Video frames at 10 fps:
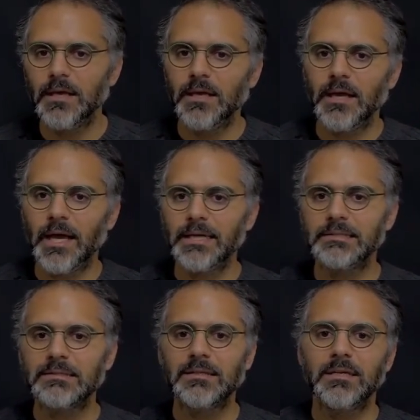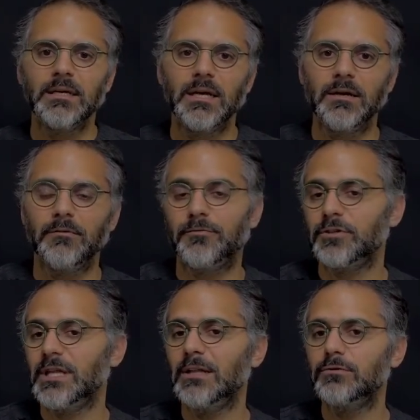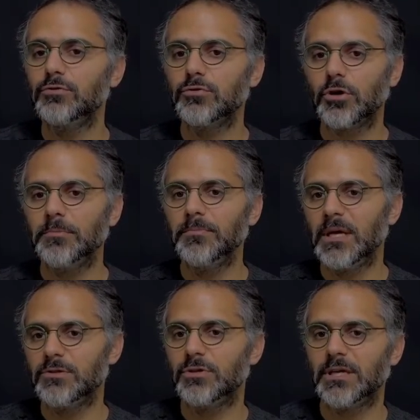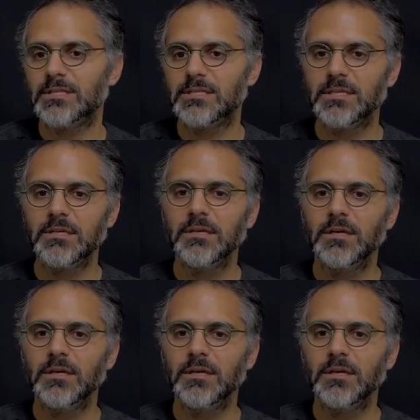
And for an L2 norm, as you can see,